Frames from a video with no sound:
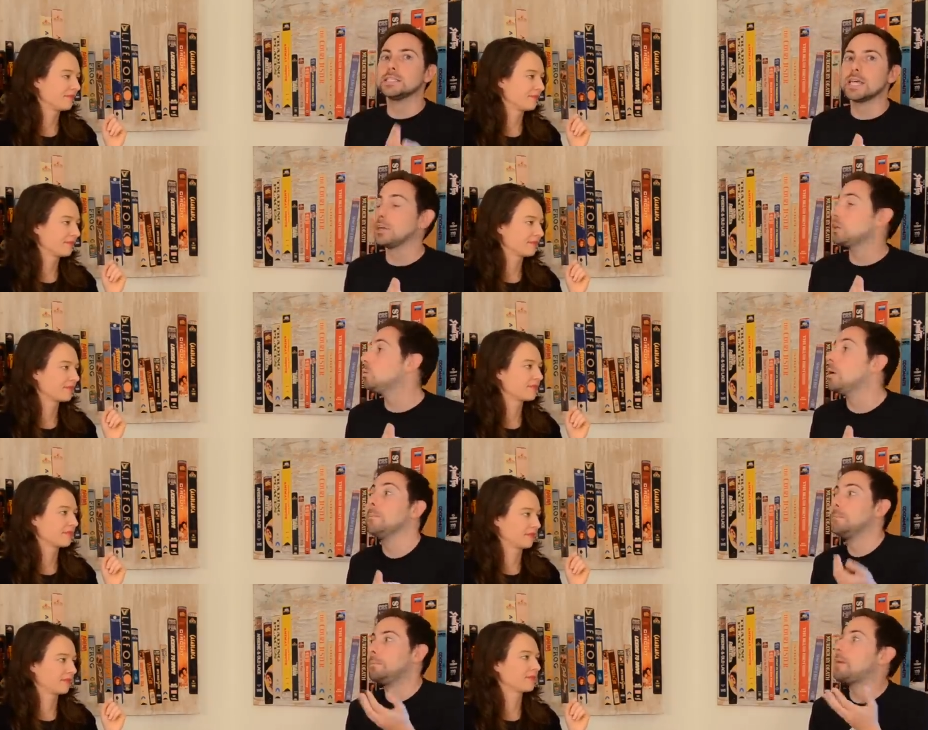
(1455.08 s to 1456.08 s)
Speaker 1: tell you
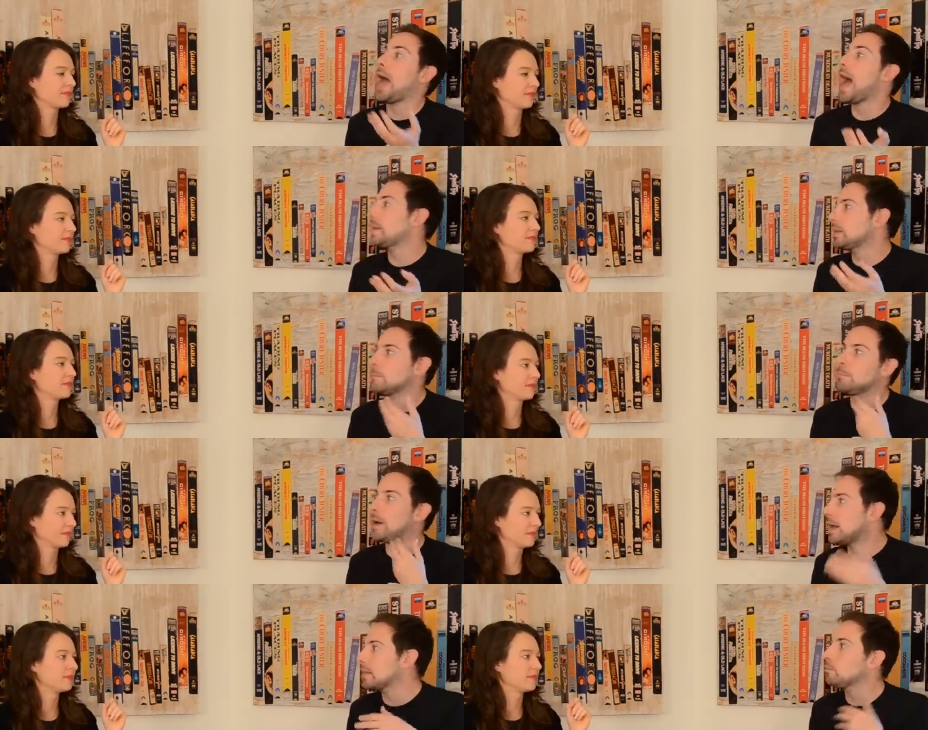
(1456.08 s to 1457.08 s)
what padding and
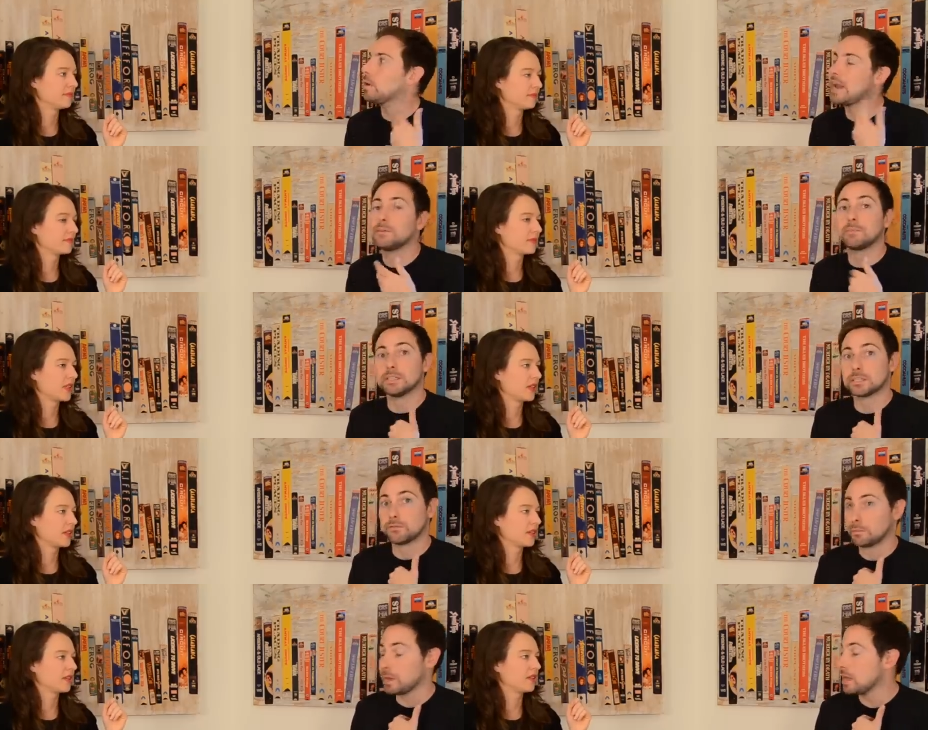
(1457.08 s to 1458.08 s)
body and whatever means
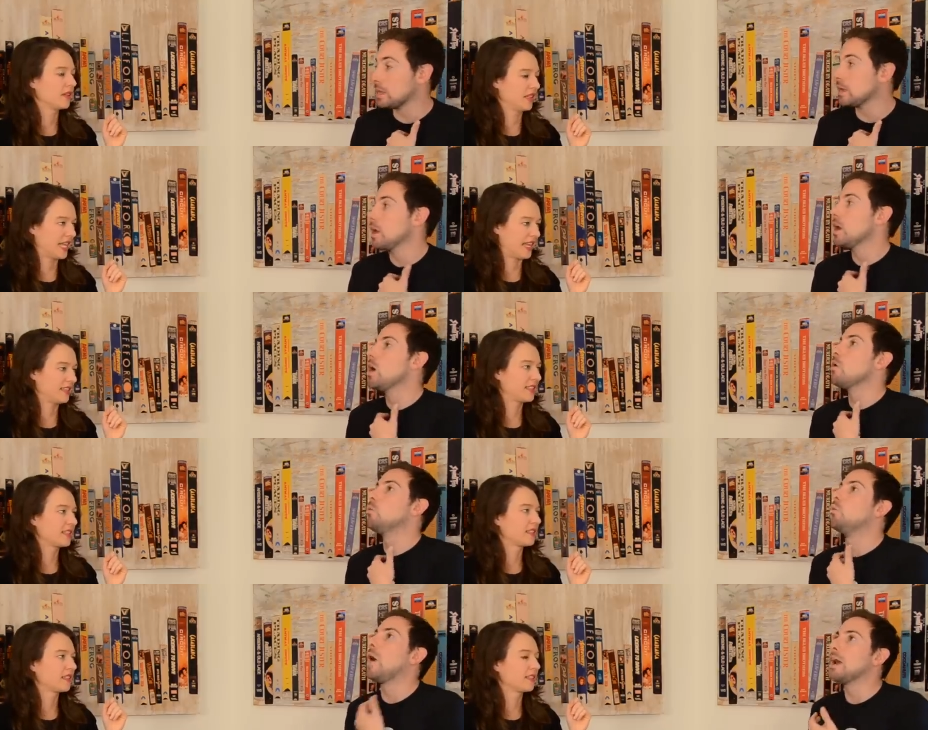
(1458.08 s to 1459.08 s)
for me. Yes.
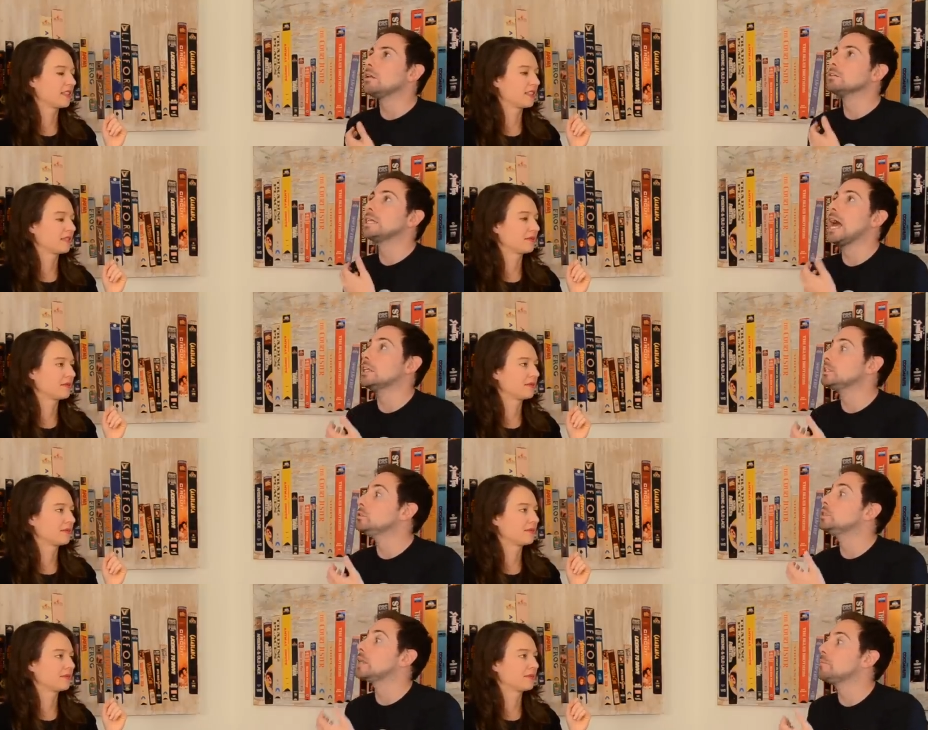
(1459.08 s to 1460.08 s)
While telling
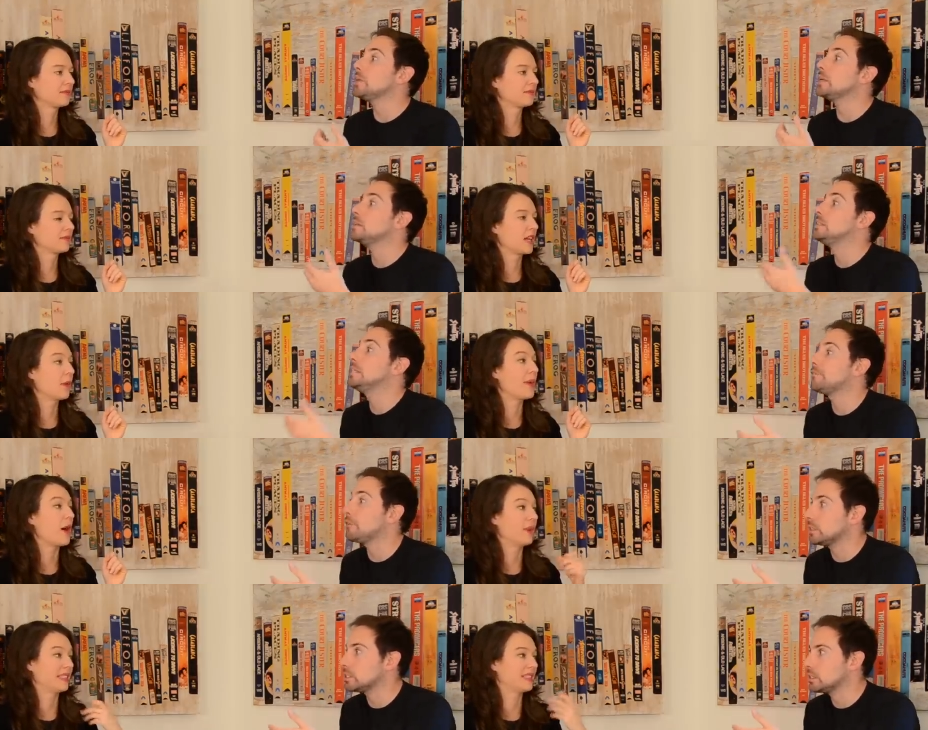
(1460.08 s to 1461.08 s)
you something
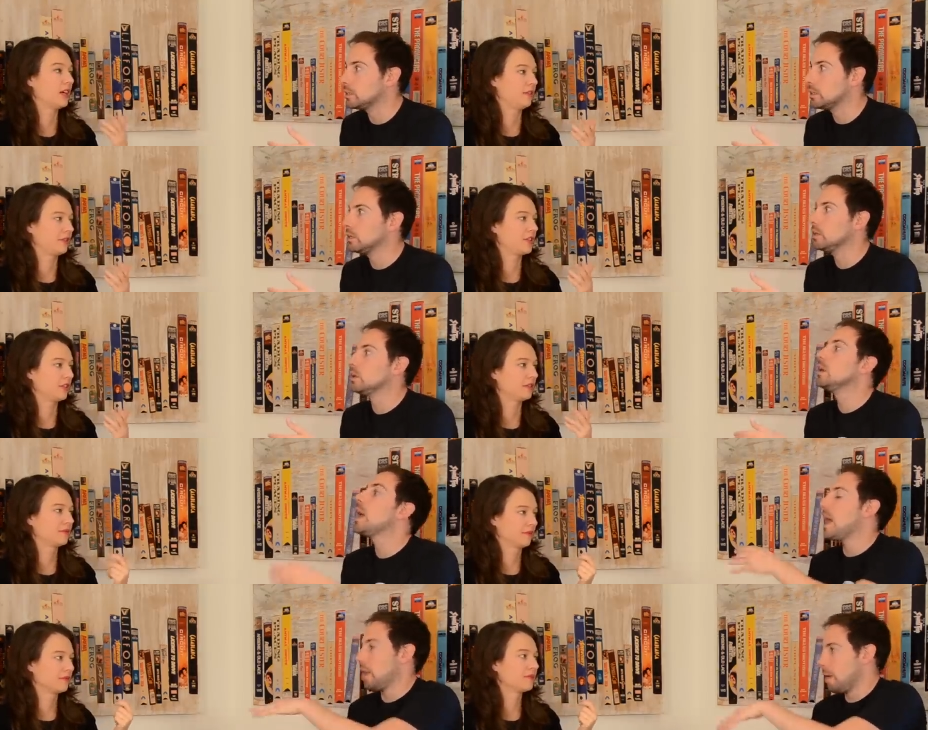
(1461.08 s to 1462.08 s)
different about
Speaker 2: myself too,
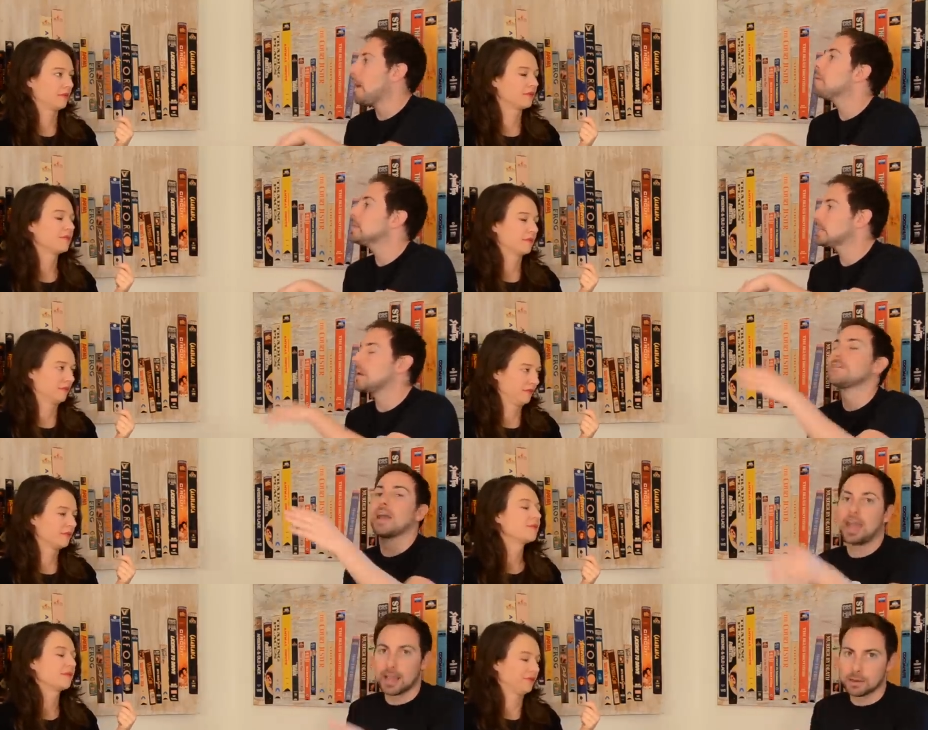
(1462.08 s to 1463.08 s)
Speaker 1: and about myself,
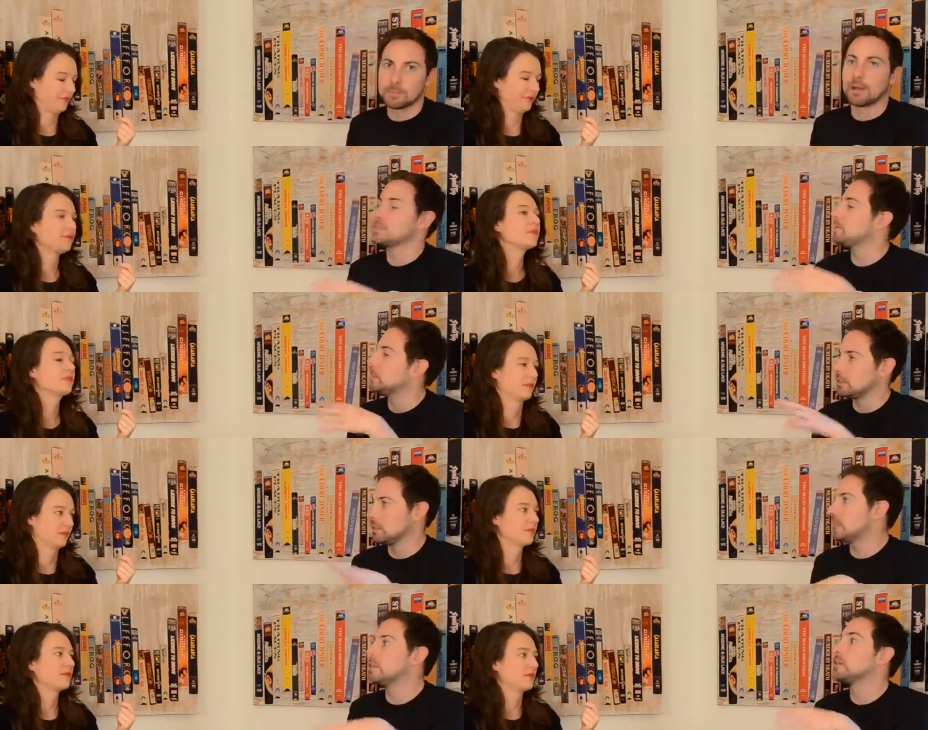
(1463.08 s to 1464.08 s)
and about
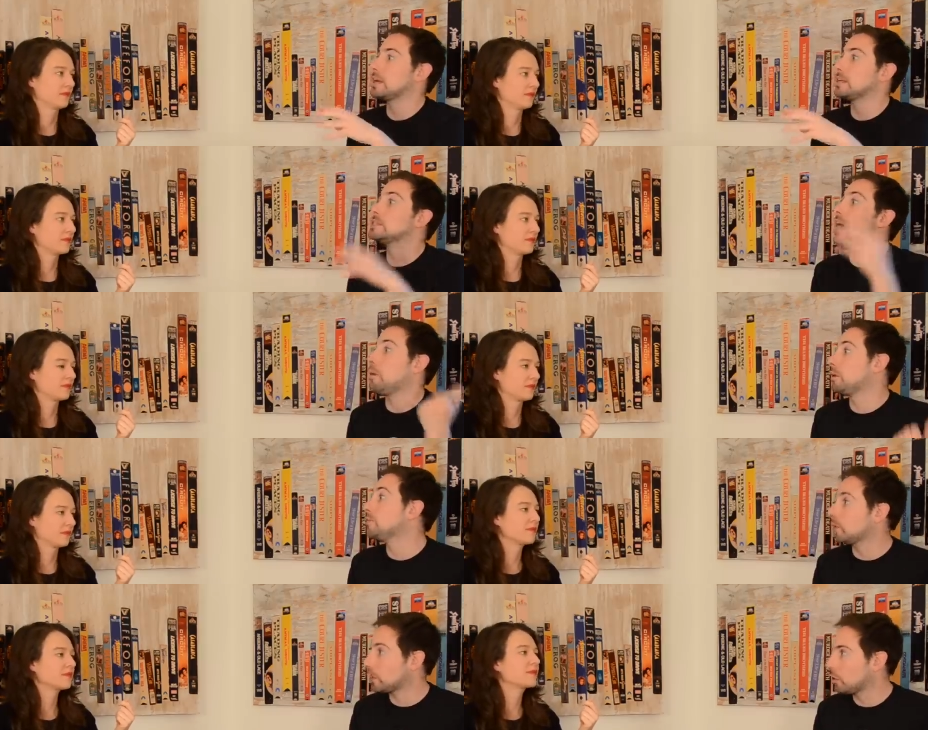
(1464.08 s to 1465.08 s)
something that like is not what
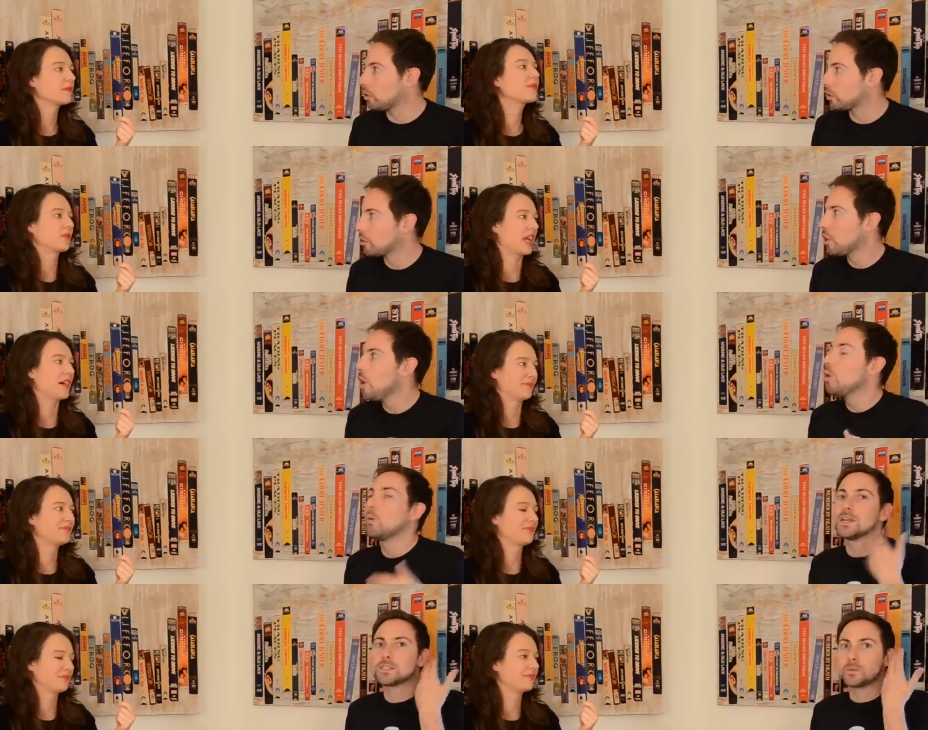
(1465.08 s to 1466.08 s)
you've already heard. Yeah.
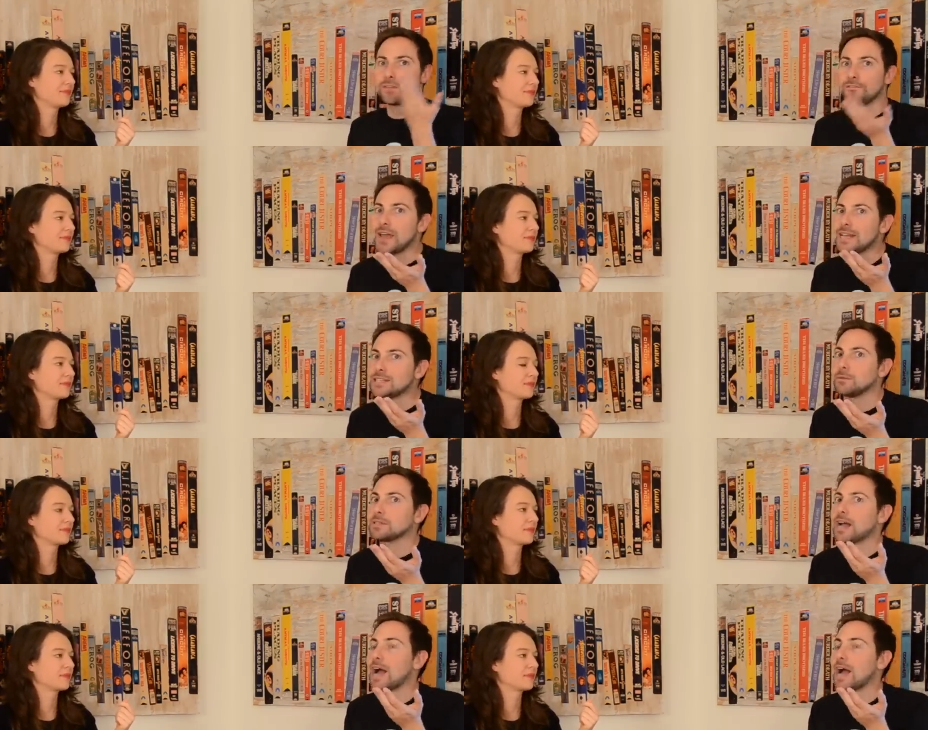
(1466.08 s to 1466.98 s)
Whereas with face, it was